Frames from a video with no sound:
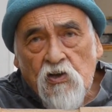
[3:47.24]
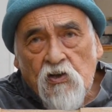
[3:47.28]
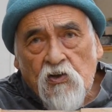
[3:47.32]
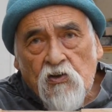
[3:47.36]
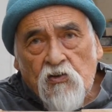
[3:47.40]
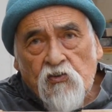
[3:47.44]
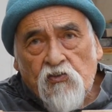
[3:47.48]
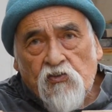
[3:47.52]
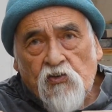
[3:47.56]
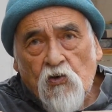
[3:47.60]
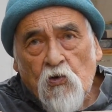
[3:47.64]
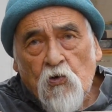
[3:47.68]

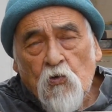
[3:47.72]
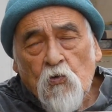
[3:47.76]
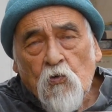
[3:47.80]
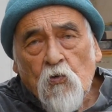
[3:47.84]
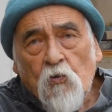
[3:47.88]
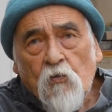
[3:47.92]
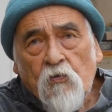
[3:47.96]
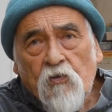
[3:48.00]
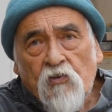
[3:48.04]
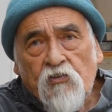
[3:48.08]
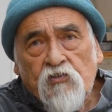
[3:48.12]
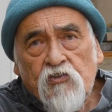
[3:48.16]
so
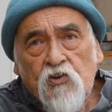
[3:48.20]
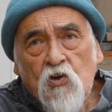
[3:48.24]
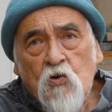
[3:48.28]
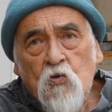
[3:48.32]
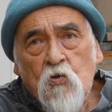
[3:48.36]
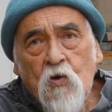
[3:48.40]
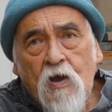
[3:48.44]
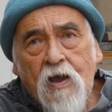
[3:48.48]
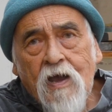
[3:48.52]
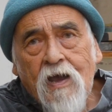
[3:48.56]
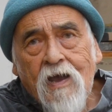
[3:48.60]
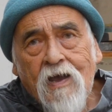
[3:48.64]
there's
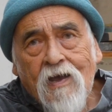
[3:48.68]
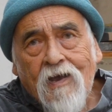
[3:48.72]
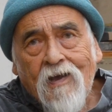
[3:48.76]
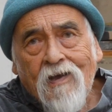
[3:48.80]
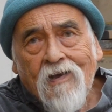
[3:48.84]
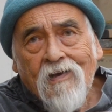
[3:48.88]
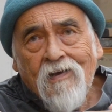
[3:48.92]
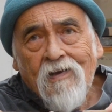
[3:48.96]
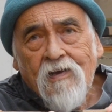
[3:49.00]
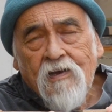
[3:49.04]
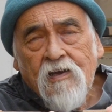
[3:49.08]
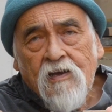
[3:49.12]
no air
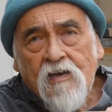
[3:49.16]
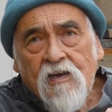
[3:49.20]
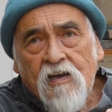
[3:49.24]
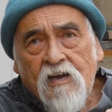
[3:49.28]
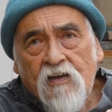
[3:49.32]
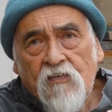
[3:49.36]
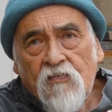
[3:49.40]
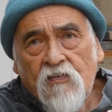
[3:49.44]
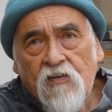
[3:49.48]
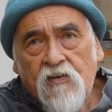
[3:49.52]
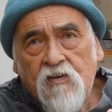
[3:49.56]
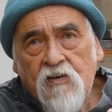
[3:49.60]

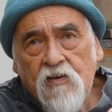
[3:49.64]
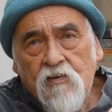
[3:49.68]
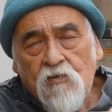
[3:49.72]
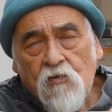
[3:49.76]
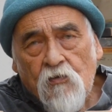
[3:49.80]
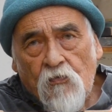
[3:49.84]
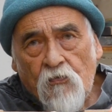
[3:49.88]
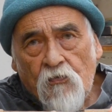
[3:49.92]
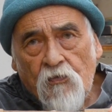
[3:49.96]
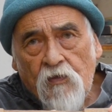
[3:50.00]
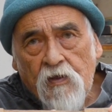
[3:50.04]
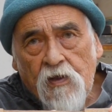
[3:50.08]
in the
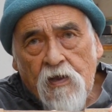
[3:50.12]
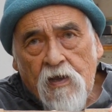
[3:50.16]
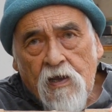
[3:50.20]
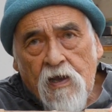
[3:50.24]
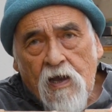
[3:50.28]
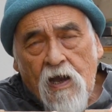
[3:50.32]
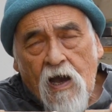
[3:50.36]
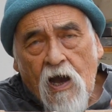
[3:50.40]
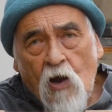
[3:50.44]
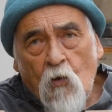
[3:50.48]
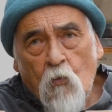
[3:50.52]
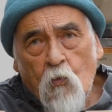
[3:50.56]
kiln,
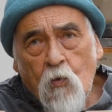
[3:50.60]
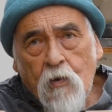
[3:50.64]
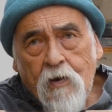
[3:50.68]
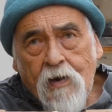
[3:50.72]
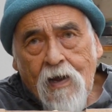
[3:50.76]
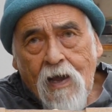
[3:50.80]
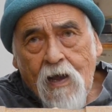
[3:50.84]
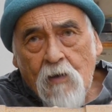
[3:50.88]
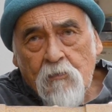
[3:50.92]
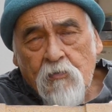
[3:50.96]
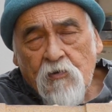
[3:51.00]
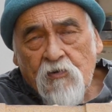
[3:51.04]
and what
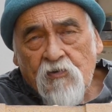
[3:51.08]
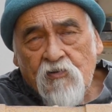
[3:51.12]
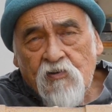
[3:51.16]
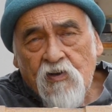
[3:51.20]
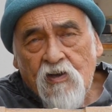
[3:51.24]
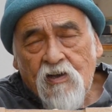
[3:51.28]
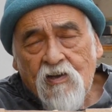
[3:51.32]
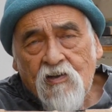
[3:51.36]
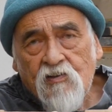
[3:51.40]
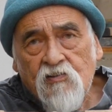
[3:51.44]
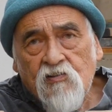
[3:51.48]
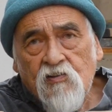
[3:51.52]
happens
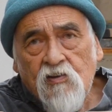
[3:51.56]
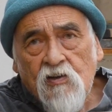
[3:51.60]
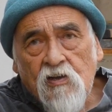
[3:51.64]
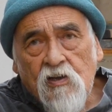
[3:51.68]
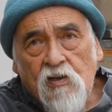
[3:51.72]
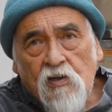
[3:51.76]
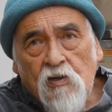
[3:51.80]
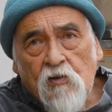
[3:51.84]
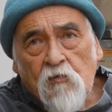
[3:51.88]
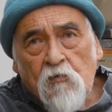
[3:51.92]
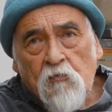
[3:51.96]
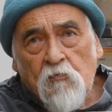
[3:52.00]
is
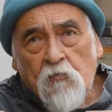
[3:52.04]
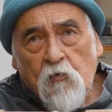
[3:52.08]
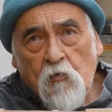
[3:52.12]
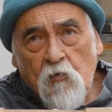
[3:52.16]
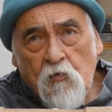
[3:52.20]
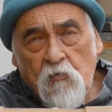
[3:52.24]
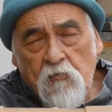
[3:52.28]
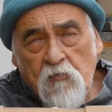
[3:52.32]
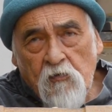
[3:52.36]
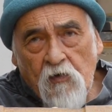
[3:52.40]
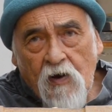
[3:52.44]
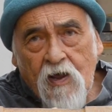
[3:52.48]
for
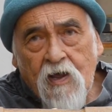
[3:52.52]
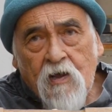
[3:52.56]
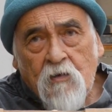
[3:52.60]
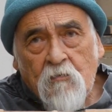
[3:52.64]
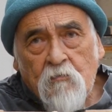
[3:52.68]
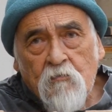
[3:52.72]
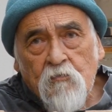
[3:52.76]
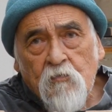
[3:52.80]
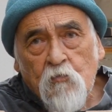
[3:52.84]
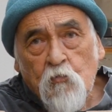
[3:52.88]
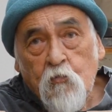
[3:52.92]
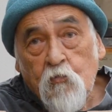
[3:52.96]
a
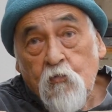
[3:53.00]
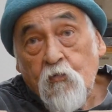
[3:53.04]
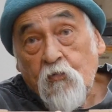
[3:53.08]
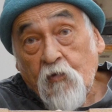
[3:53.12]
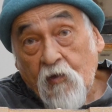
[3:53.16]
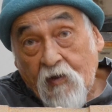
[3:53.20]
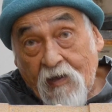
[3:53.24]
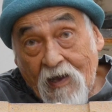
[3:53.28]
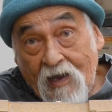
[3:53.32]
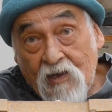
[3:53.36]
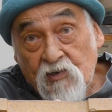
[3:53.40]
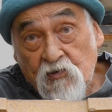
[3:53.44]
flame, the
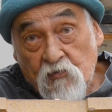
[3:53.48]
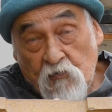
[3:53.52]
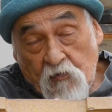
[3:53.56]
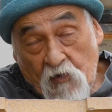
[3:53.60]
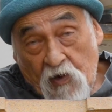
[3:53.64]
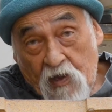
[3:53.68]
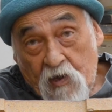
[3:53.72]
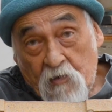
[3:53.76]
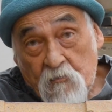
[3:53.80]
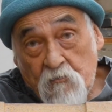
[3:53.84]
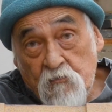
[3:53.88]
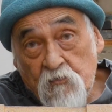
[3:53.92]
gas
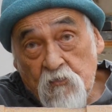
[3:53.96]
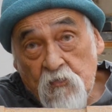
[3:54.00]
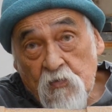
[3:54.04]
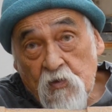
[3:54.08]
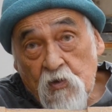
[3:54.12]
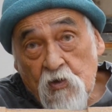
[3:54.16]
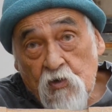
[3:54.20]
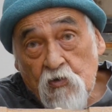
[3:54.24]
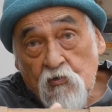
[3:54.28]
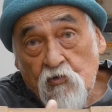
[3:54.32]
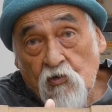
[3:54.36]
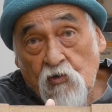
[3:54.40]
flame,
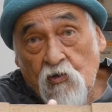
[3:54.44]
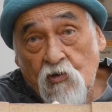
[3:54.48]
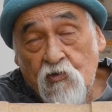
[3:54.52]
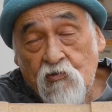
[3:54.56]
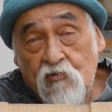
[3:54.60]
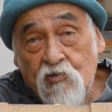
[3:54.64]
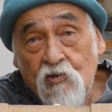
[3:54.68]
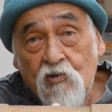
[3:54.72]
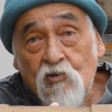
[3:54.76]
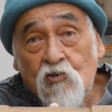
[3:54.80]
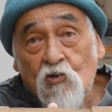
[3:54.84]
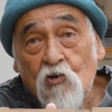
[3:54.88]
to
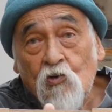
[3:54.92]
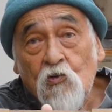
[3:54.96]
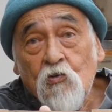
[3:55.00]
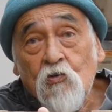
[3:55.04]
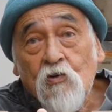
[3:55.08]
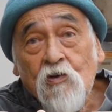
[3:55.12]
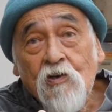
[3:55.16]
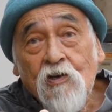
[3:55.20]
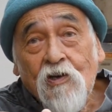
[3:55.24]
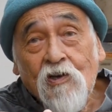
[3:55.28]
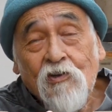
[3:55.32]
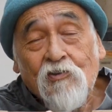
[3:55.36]
continue,
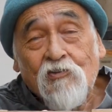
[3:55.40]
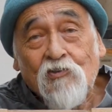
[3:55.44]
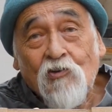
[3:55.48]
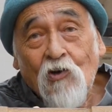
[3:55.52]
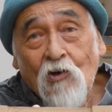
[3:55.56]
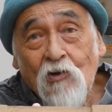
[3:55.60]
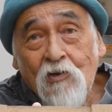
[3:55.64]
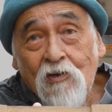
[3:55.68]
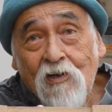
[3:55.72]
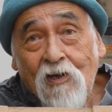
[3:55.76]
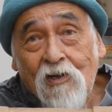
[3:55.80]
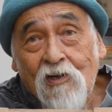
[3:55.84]
it's
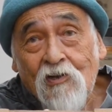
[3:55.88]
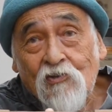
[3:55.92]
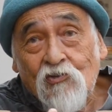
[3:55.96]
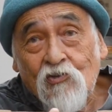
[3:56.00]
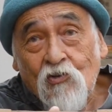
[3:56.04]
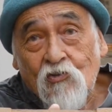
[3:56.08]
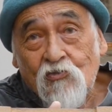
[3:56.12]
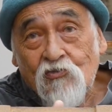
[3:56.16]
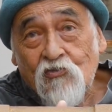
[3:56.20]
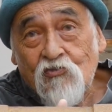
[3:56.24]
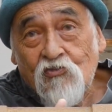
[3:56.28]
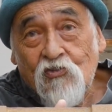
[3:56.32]
got to get its
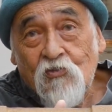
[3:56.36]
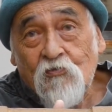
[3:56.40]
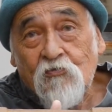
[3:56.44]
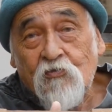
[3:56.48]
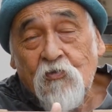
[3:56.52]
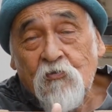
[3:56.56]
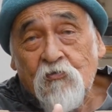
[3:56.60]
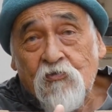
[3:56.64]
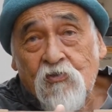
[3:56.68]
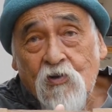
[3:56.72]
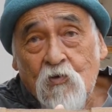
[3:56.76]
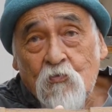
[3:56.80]
oxygen
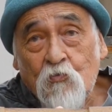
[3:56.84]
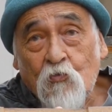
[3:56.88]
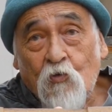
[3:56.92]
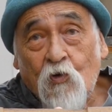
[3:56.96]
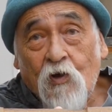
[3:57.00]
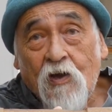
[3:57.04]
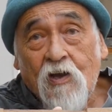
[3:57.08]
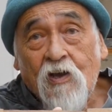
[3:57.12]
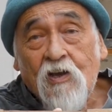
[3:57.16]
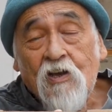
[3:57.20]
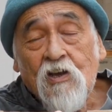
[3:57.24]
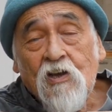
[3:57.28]
from
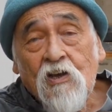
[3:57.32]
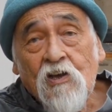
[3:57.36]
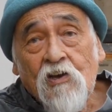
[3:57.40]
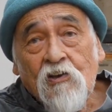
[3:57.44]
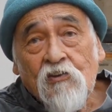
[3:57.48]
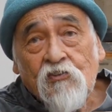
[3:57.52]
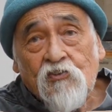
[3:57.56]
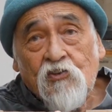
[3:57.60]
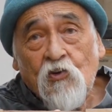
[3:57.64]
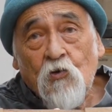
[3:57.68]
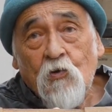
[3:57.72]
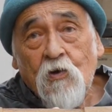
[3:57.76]
somewhere.
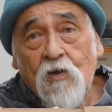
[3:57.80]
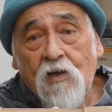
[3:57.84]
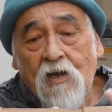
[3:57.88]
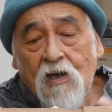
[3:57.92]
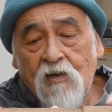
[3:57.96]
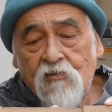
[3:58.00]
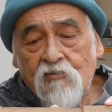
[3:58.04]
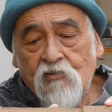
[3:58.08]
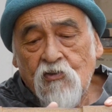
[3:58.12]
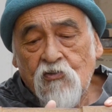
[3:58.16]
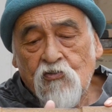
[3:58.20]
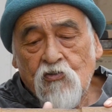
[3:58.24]
So it
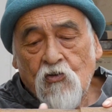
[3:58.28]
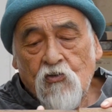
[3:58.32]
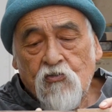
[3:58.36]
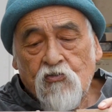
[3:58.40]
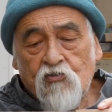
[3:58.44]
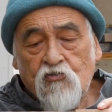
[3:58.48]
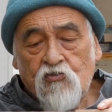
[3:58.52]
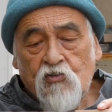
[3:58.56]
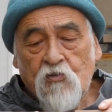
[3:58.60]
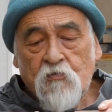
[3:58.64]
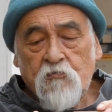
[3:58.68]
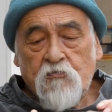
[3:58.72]
gets its
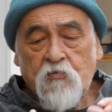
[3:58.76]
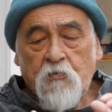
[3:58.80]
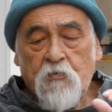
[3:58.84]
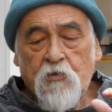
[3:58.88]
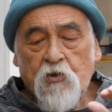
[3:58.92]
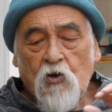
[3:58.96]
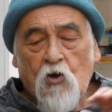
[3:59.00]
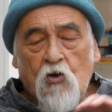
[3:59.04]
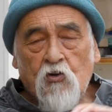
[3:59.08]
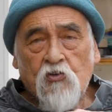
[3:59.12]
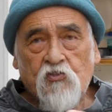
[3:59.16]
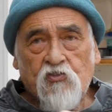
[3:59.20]
oxygen from the
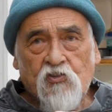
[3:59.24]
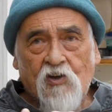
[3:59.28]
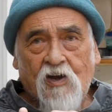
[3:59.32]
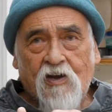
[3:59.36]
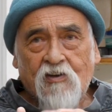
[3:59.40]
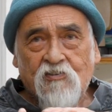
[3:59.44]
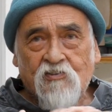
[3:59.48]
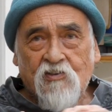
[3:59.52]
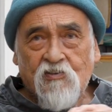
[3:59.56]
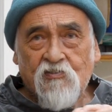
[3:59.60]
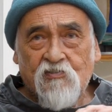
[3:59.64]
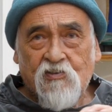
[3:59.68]

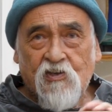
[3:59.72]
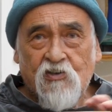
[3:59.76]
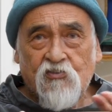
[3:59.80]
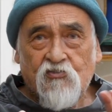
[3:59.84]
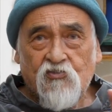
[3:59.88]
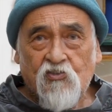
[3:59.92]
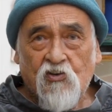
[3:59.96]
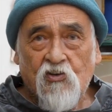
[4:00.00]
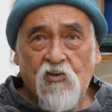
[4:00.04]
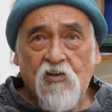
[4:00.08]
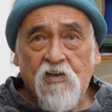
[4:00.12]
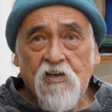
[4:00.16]
oxides,
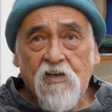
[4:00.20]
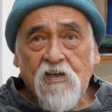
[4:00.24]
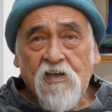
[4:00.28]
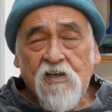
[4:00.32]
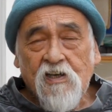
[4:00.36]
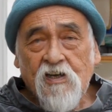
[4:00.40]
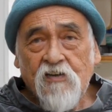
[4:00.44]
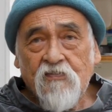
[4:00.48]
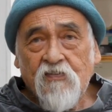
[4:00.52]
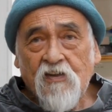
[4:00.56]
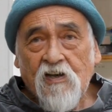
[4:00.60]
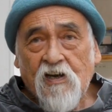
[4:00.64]
etc.,
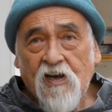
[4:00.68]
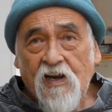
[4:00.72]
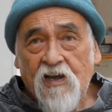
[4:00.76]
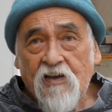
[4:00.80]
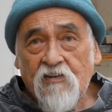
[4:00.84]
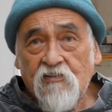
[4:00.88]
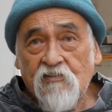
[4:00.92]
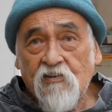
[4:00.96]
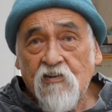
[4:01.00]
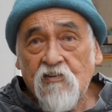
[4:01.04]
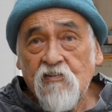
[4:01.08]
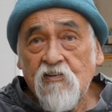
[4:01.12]
in the
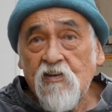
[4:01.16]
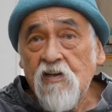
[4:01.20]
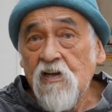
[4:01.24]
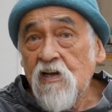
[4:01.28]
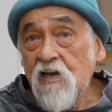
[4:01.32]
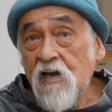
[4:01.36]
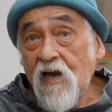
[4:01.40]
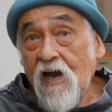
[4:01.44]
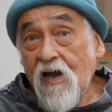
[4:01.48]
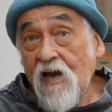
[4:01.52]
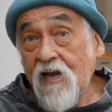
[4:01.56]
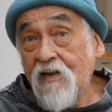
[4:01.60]
glazes
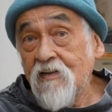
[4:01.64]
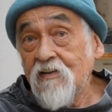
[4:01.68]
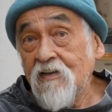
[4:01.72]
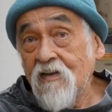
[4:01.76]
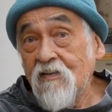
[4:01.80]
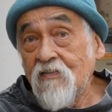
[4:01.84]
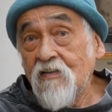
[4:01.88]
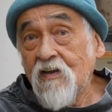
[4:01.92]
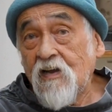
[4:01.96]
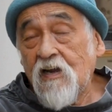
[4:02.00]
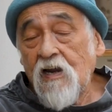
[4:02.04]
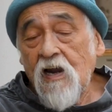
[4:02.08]
and
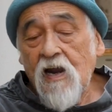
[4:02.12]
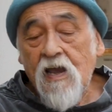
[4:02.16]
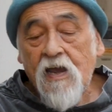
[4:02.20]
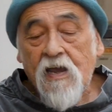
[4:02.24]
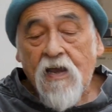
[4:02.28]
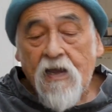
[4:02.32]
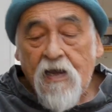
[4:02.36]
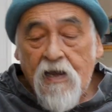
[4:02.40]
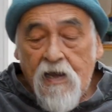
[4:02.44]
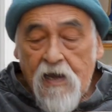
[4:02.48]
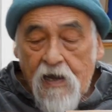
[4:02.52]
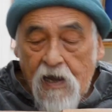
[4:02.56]
in the
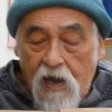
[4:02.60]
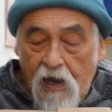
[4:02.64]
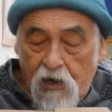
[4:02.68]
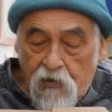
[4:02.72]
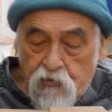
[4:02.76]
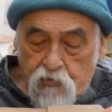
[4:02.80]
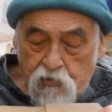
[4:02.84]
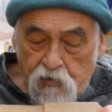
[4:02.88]
clay. And you